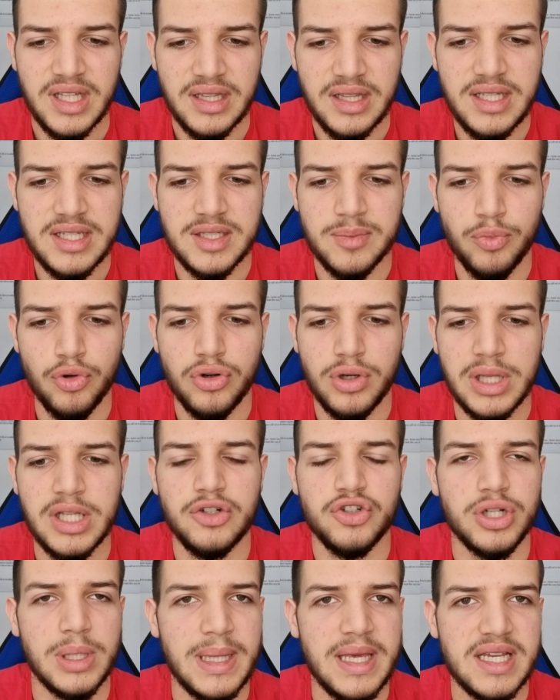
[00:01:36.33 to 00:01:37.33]
this book
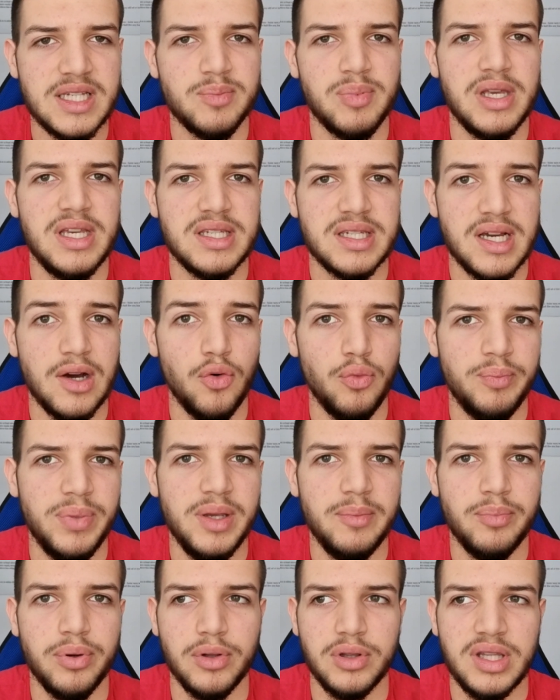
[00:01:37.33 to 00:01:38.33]
literally explains how
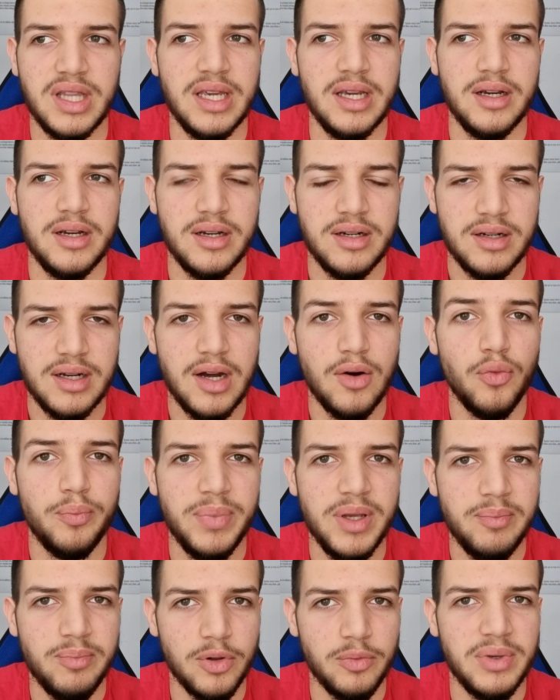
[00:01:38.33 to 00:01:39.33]
people think, how
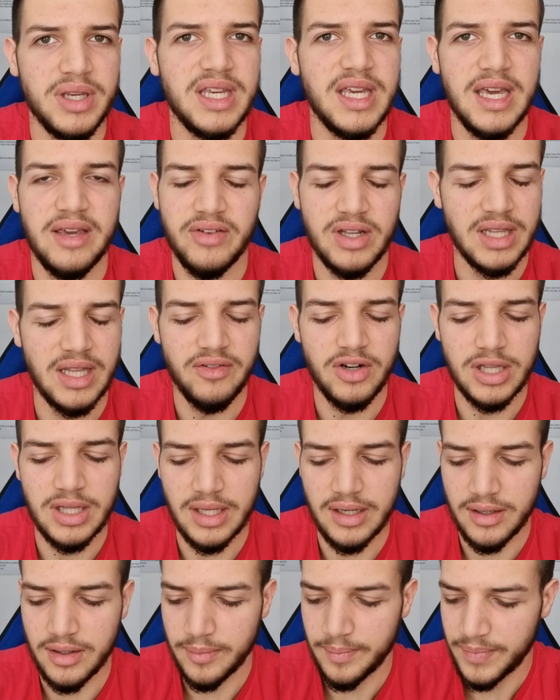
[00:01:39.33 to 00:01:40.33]
people behave and
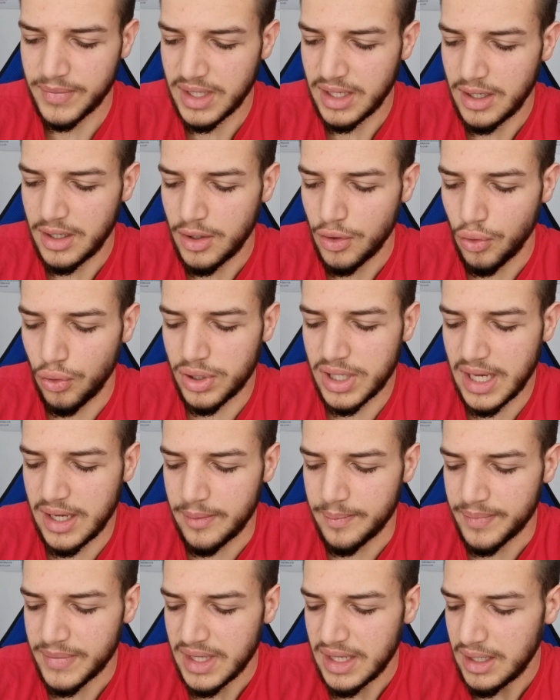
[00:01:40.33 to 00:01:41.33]
everything.
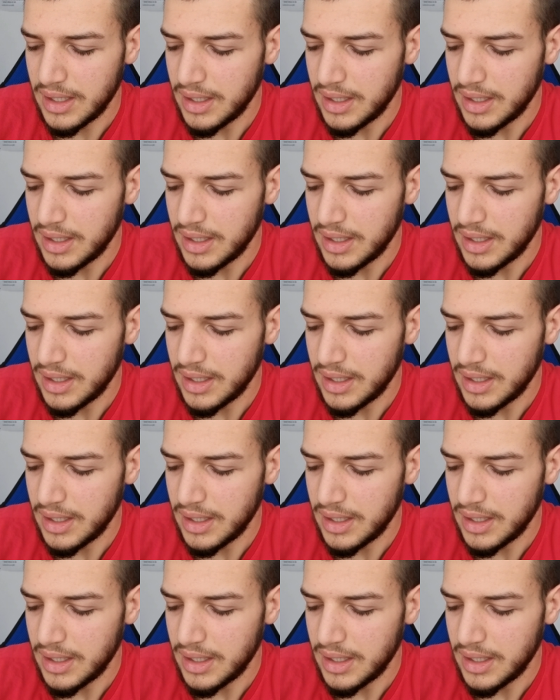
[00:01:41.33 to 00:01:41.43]
Okay,